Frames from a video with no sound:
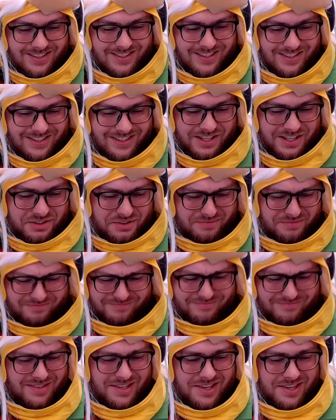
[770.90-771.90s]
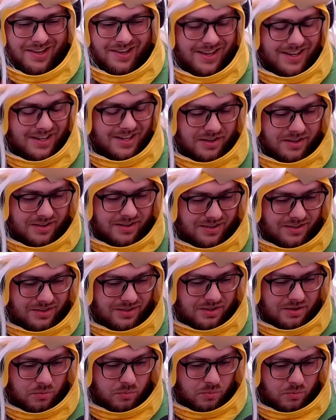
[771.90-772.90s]
Like,
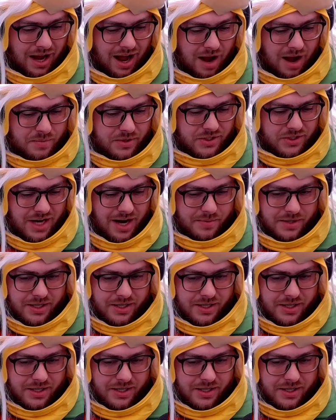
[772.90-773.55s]
how much time did